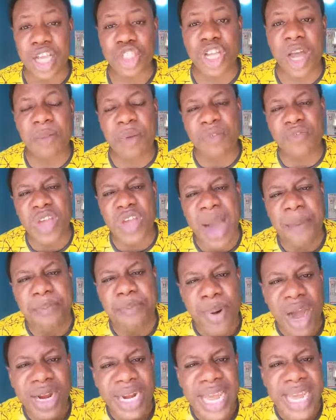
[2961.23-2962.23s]
Some of you are
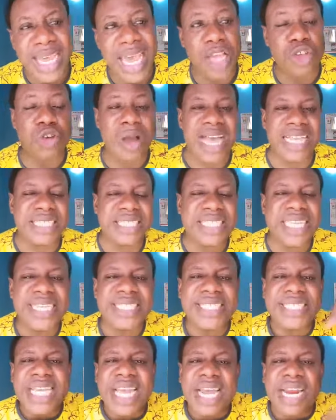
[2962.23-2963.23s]
born again. You are
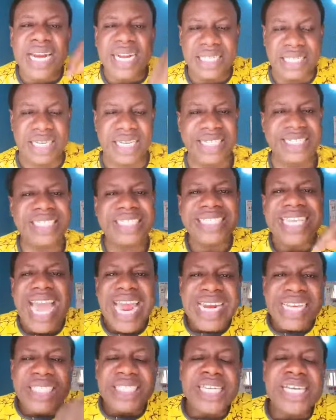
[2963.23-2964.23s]
still secretly
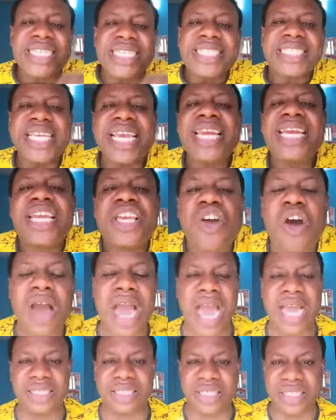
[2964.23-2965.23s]
cherishing sin in
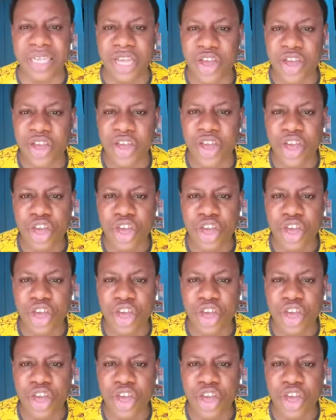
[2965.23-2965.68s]
your heart.